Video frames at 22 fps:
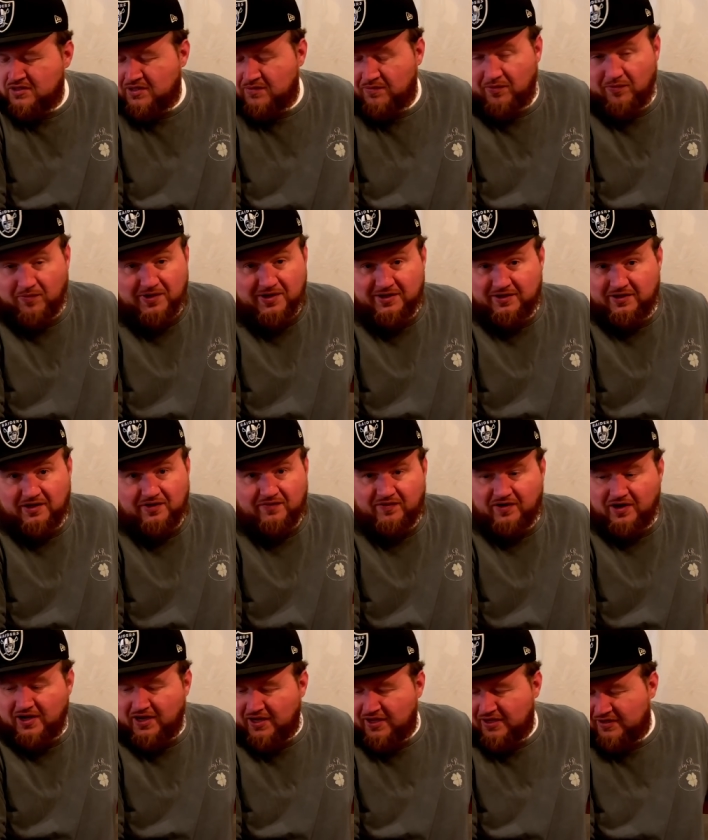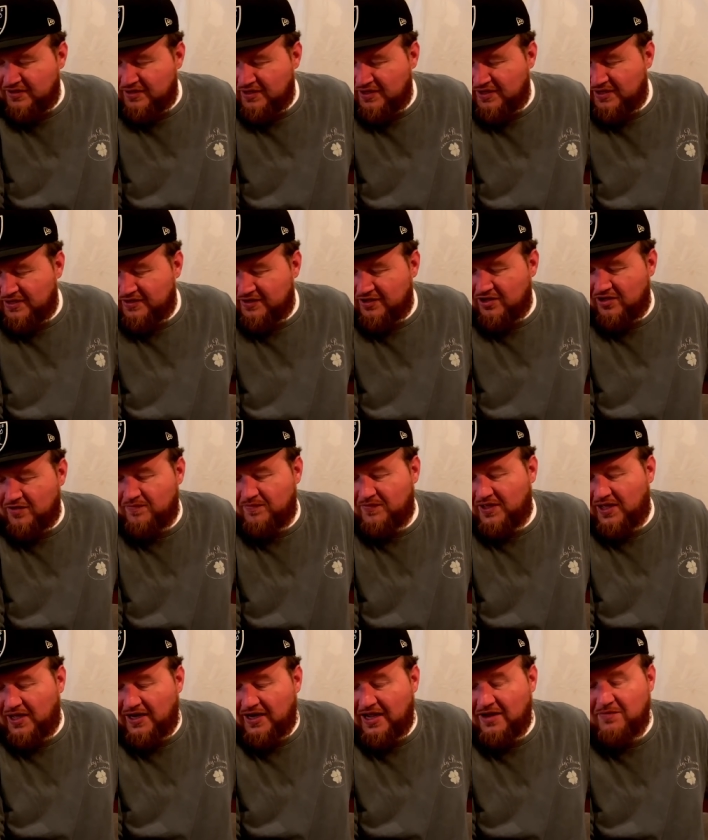But we had never had, and um,
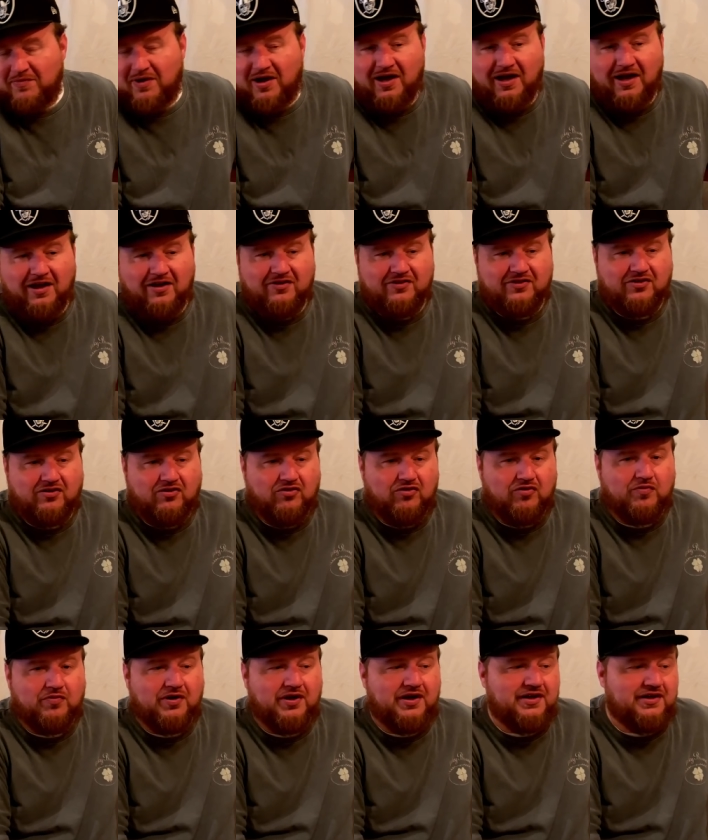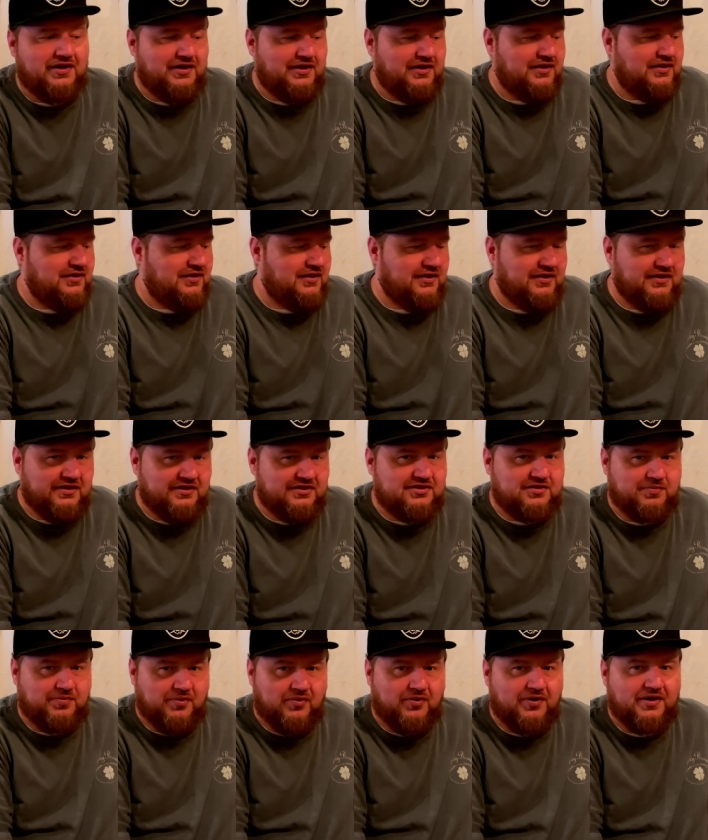I had my eye on the cornbread, and it didn't
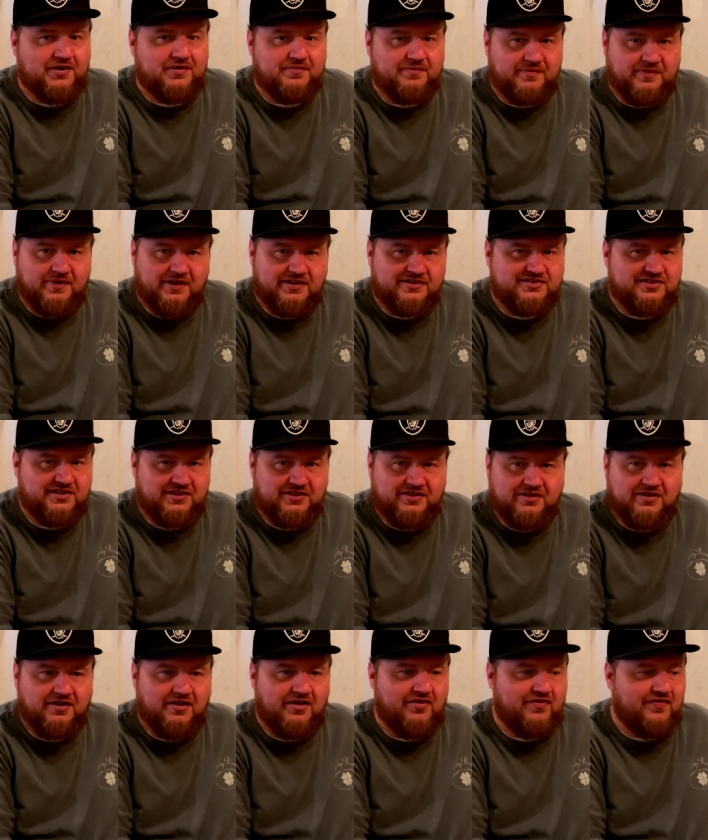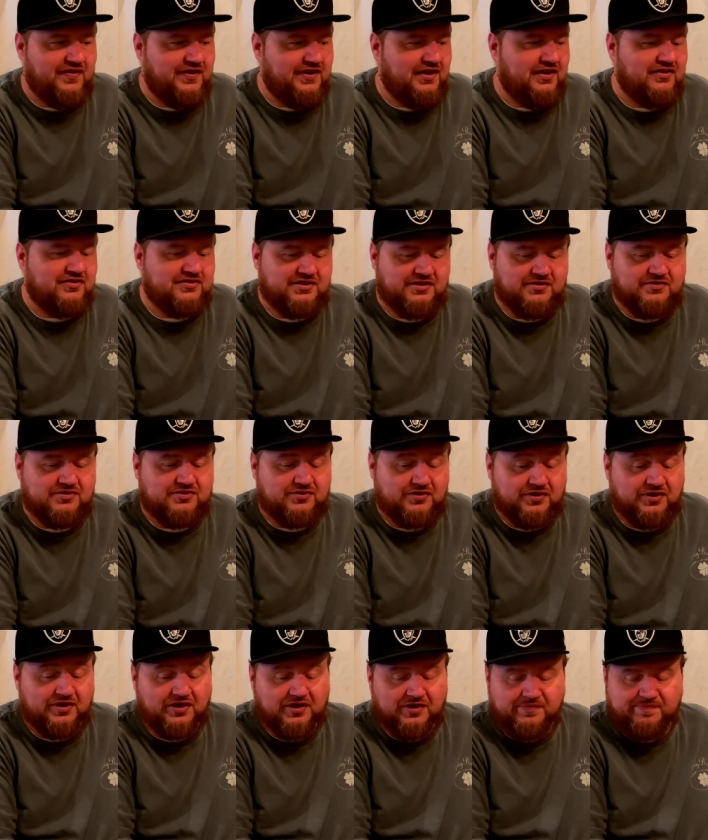disappoint. I've seen it in other videos; it was
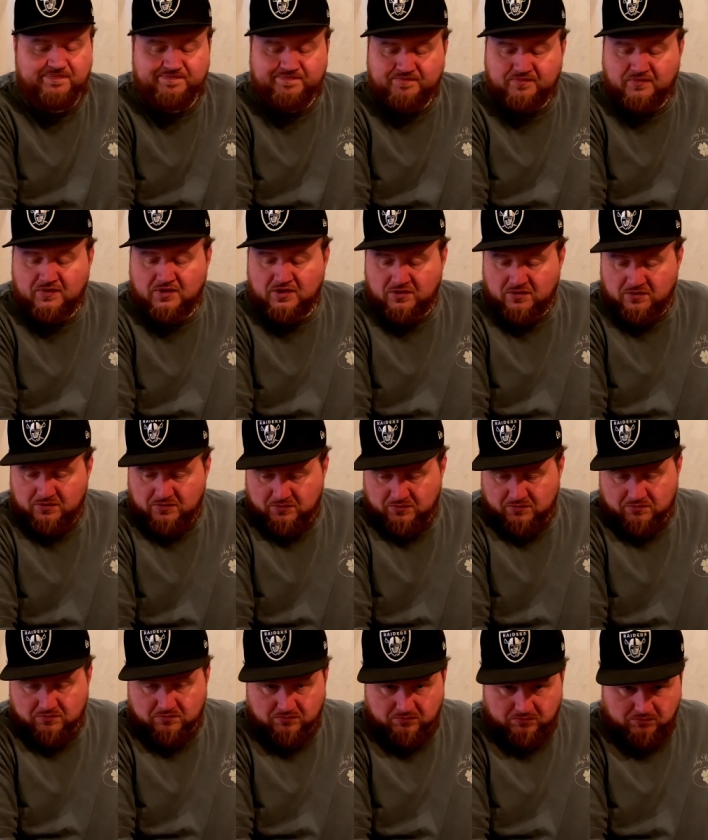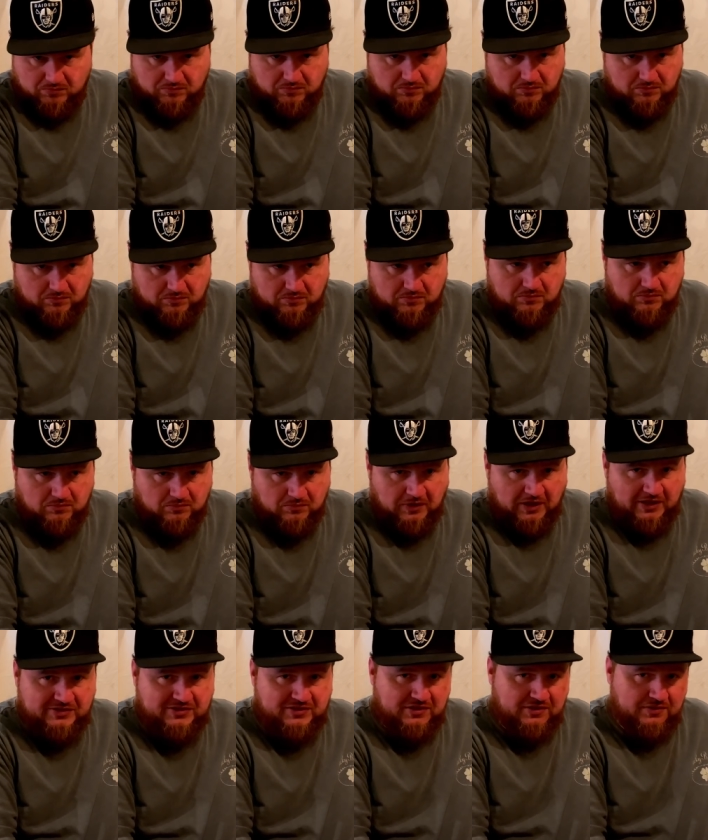really good.
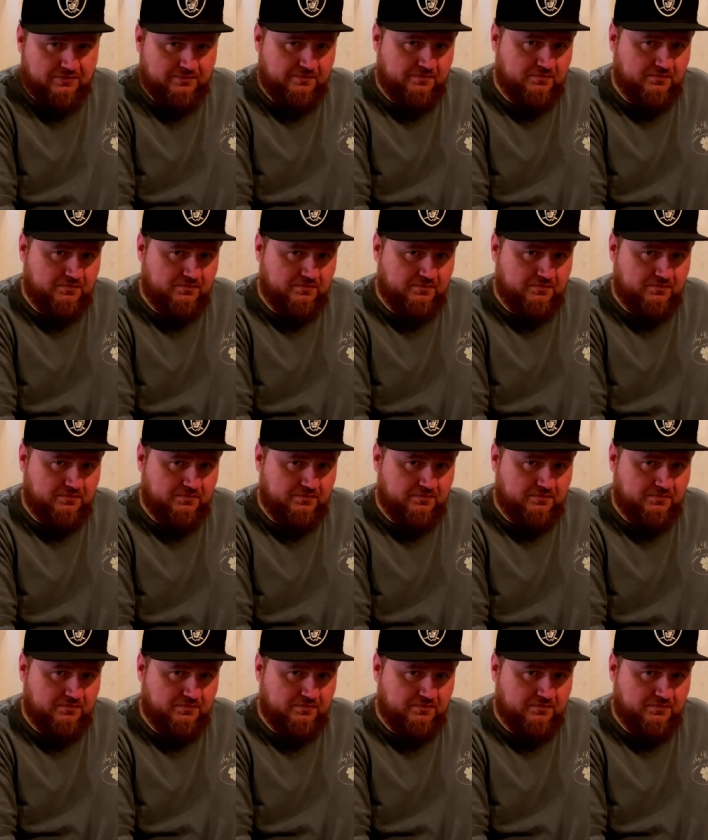That's it.